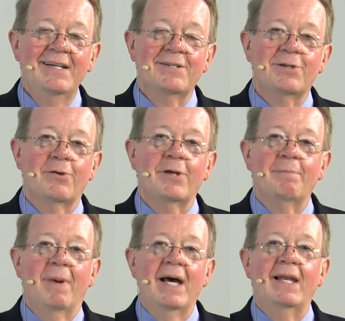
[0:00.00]
so
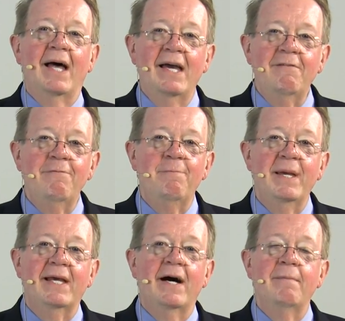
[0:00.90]
that my life
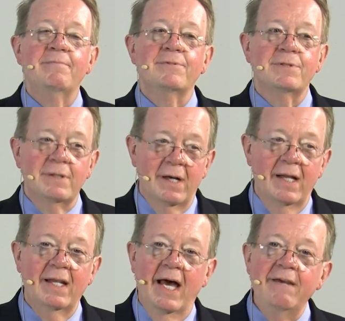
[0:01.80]
becomes
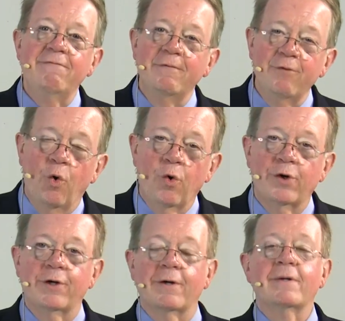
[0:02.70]
a life of
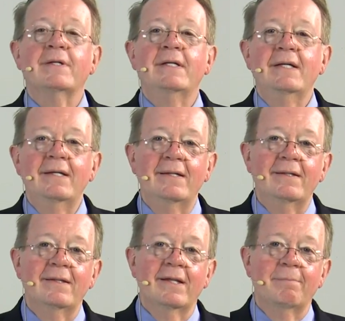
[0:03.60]
order,
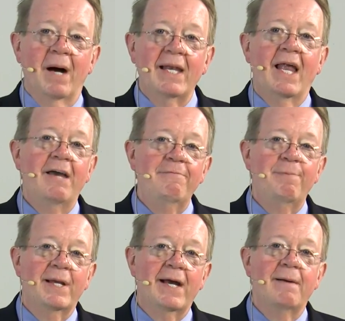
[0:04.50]
that my life
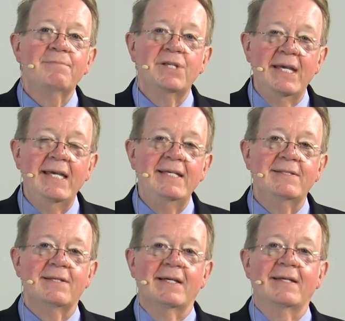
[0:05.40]
becomes
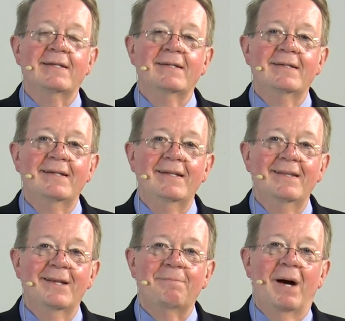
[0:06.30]
easy,
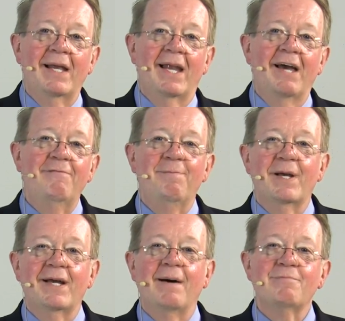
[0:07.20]
that my life
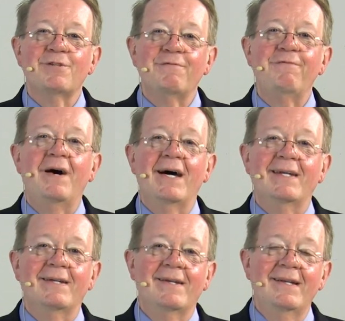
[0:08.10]
becomes
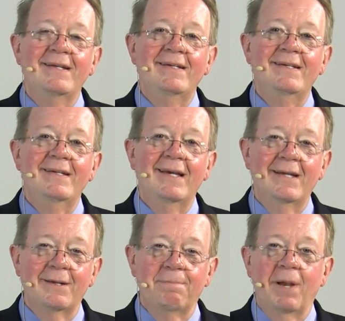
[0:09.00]
fun
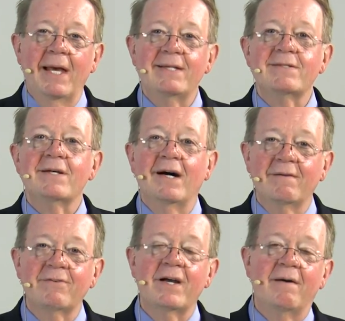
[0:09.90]
and a place
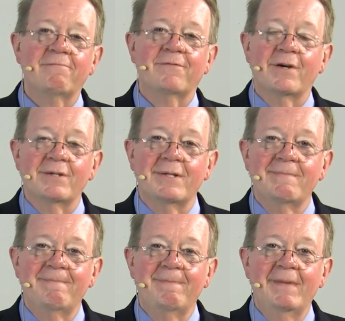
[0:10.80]
of comfort.
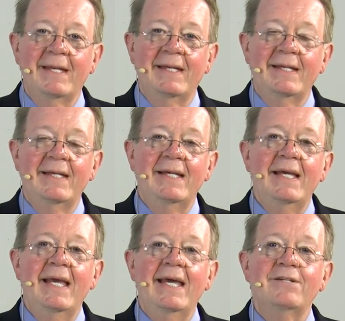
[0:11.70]

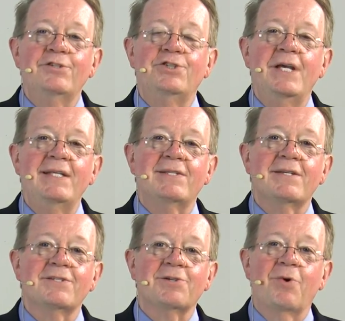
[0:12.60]
In
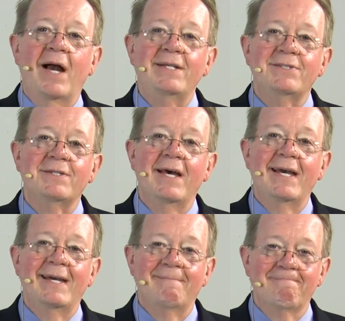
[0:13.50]
Jesus Christ's
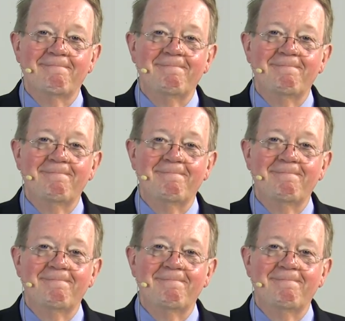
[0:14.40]
name,